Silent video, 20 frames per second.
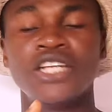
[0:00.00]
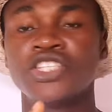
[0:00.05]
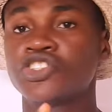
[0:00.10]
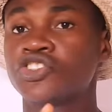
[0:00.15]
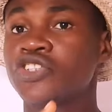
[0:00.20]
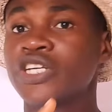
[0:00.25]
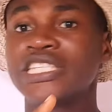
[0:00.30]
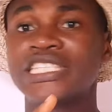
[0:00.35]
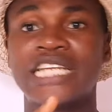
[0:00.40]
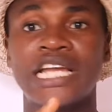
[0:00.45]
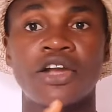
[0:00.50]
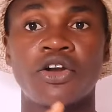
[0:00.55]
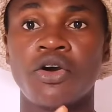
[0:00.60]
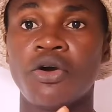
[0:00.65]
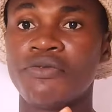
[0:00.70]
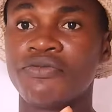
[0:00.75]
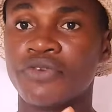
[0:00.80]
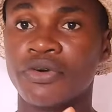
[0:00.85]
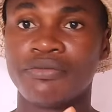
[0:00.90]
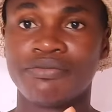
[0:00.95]
Stress can
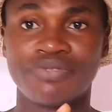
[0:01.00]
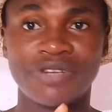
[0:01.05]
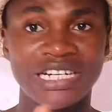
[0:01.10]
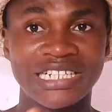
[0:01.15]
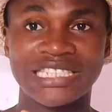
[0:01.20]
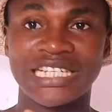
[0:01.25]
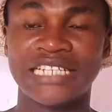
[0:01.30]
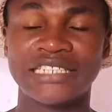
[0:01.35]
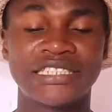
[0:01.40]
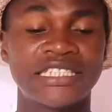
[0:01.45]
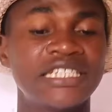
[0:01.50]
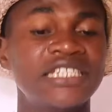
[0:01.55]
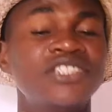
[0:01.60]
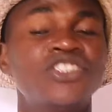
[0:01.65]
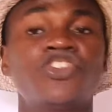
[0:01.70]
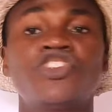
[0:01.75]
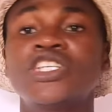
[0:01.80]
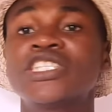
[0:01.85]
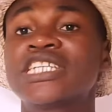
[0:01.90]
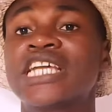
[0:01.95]
come from pregnancy.
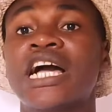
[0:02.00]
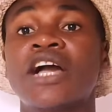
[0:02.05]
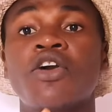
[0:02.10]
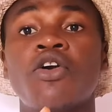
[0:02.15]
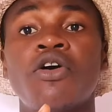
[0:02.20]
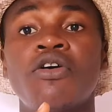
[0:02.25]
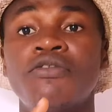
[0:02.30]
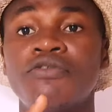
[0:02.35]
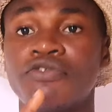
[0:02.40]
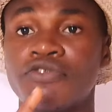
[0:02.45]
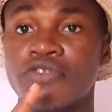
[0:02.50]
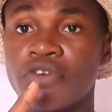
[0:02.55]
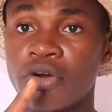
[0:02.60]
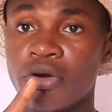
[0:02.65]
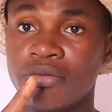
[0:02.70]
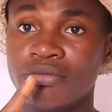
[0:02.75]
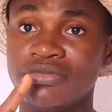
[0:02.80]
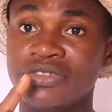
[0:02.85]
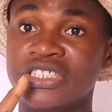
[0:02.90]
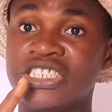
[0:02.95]
Stress can come
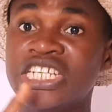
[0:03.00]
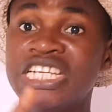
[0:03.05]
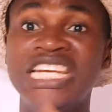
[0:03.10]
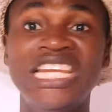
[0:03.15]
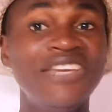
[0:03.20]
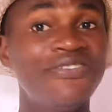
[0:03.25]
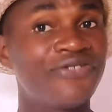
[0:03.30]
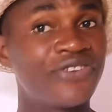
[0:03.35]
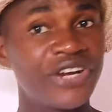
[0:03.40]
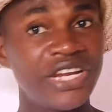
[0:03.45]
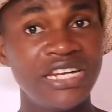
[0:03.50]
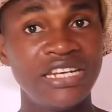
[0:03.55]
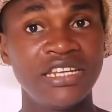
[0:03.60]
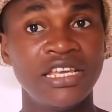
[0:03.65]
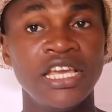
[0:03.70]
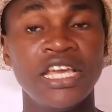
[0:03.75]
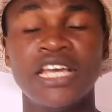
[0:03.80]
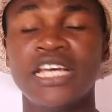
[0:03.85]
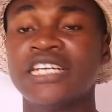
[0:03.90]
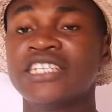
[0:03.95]
from delivery.